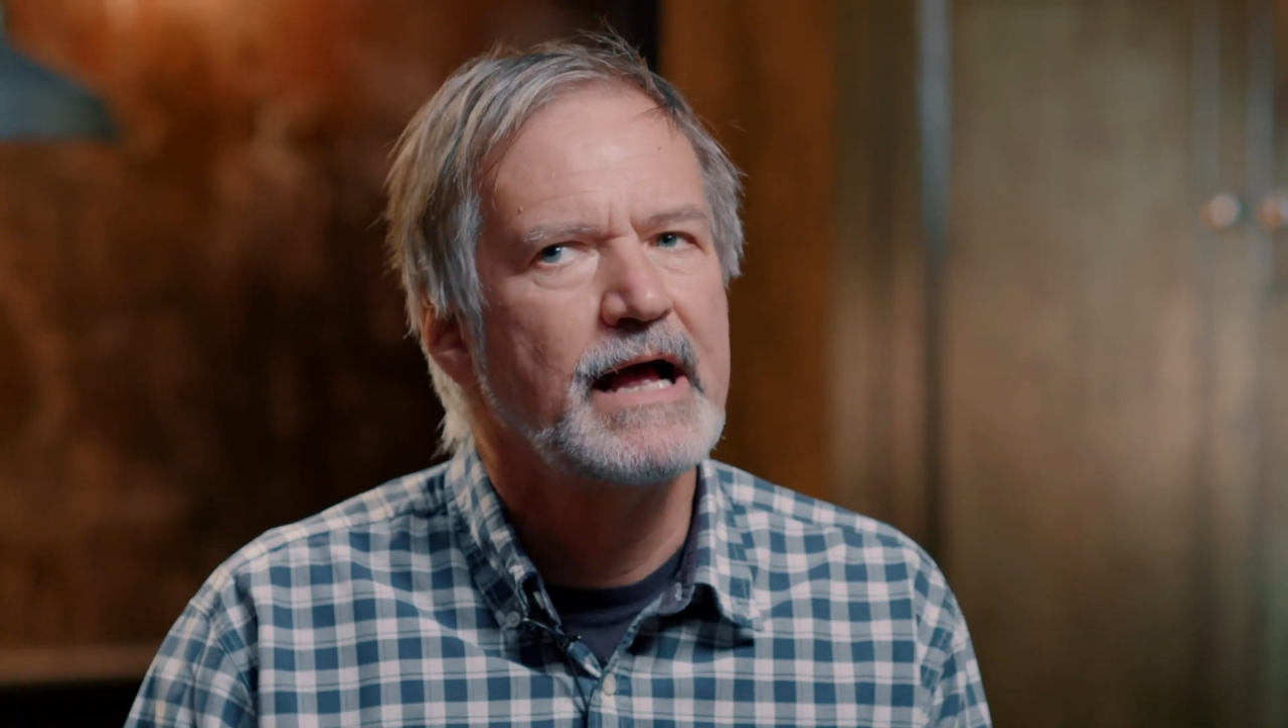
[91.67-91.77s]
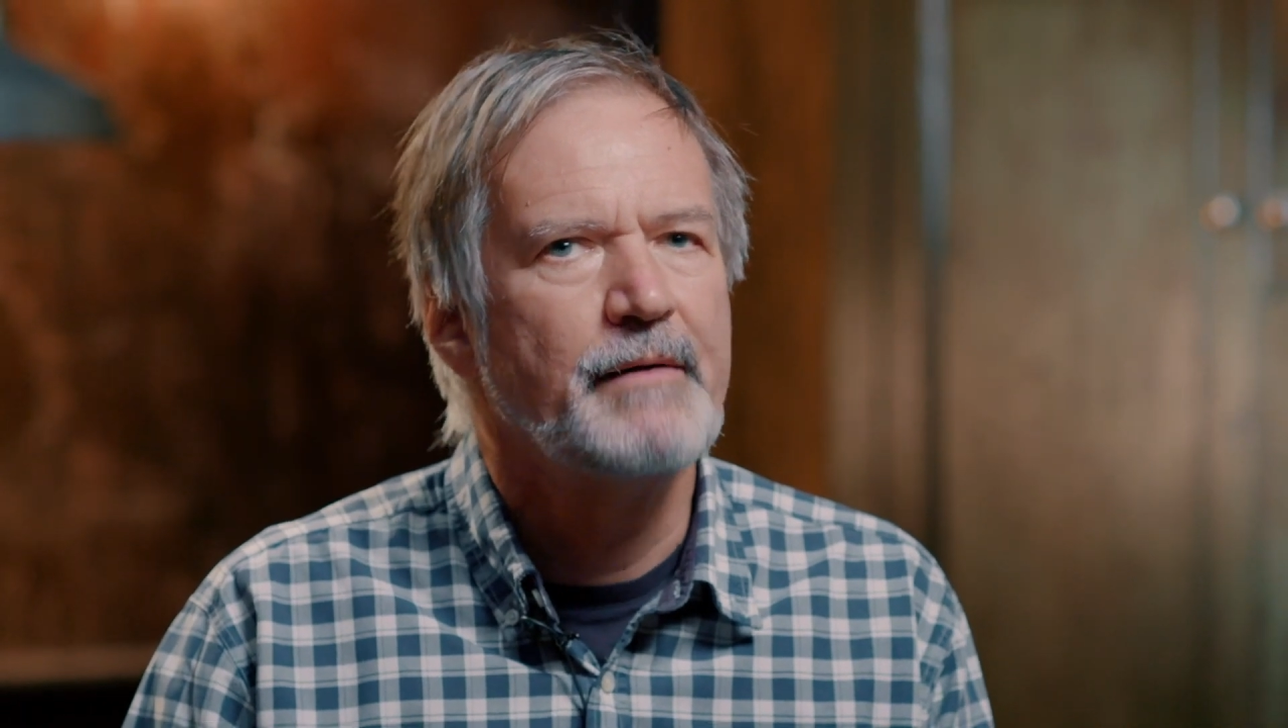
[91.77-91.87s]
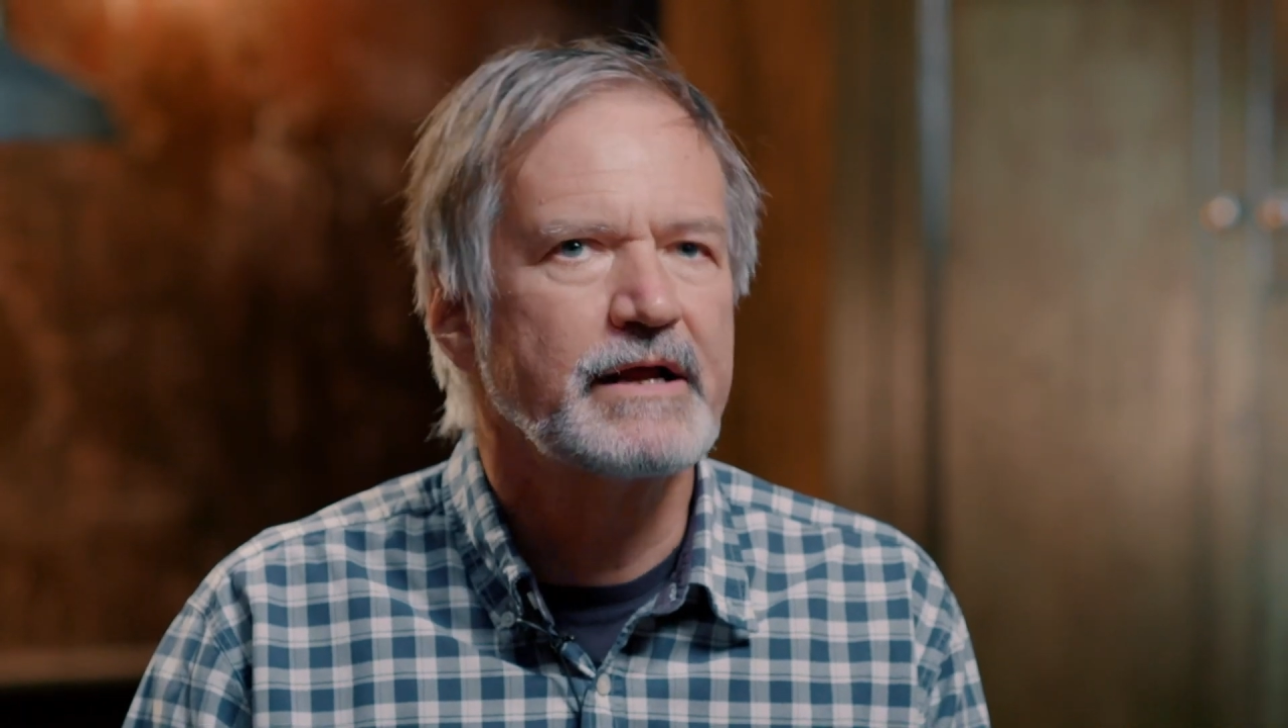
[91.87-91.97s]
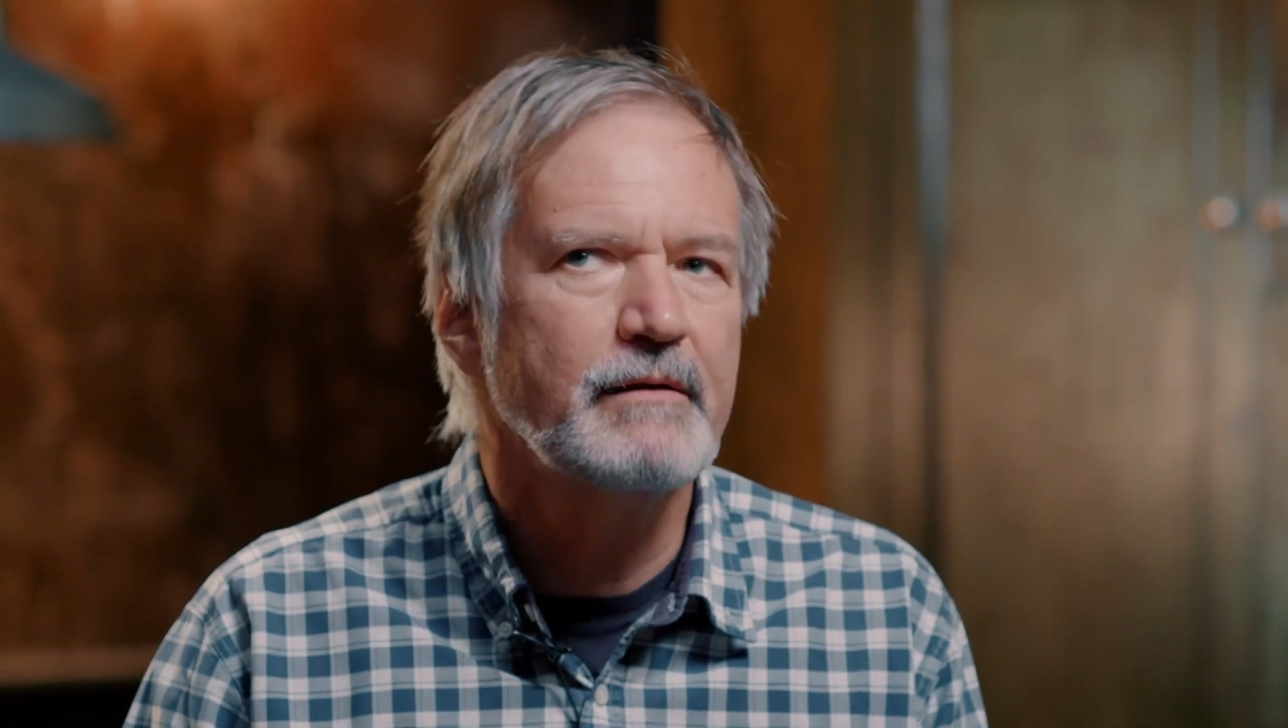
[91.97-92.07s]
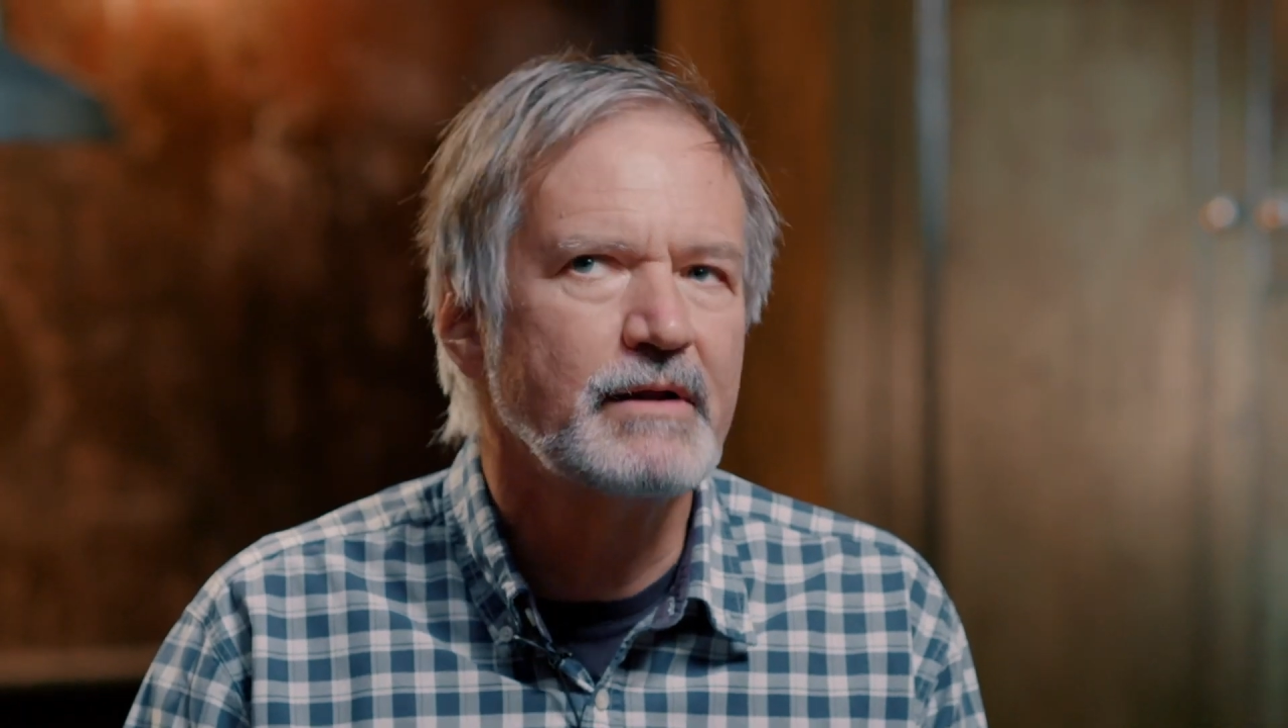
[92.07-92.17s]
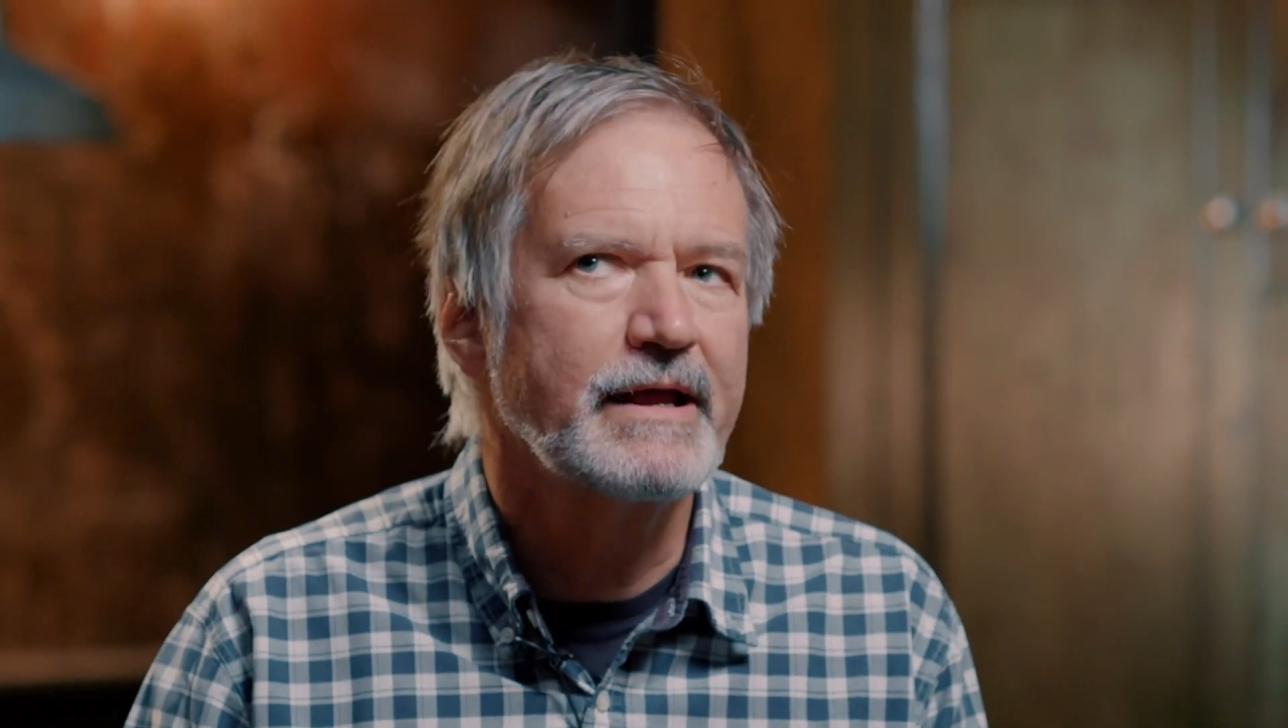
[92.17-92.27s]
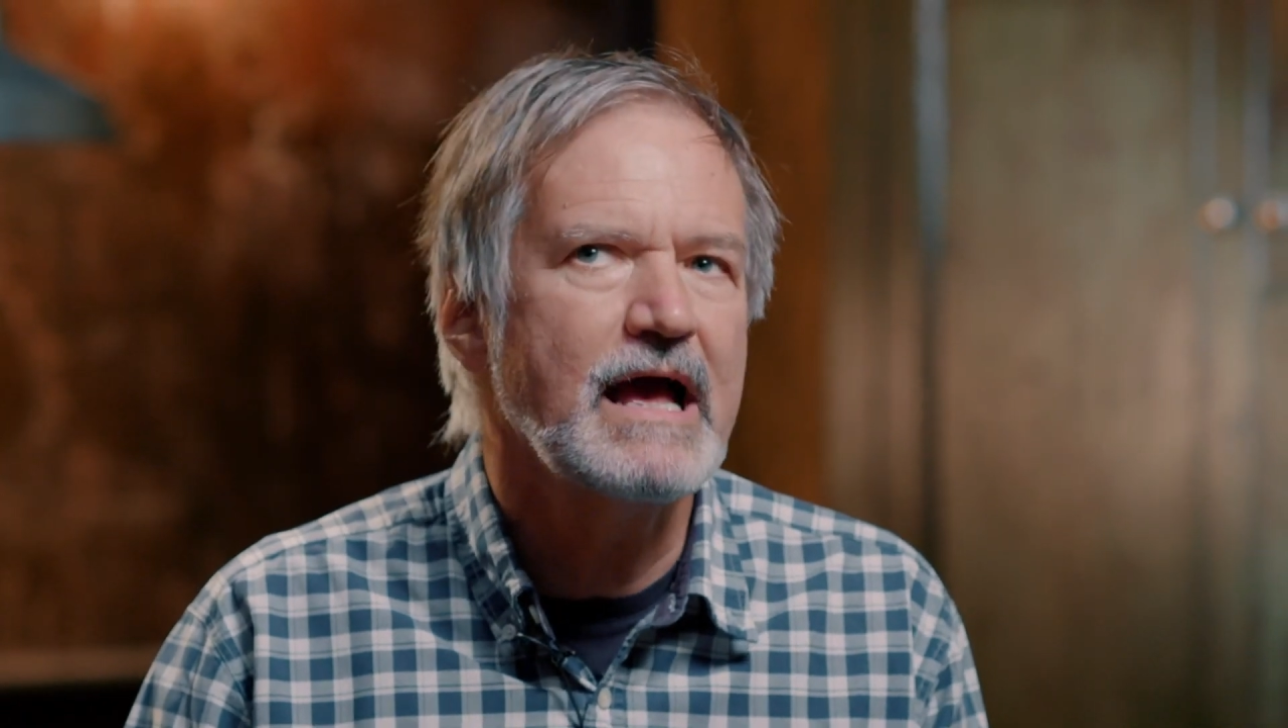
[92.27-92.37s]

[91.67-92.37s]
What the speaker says: A couple of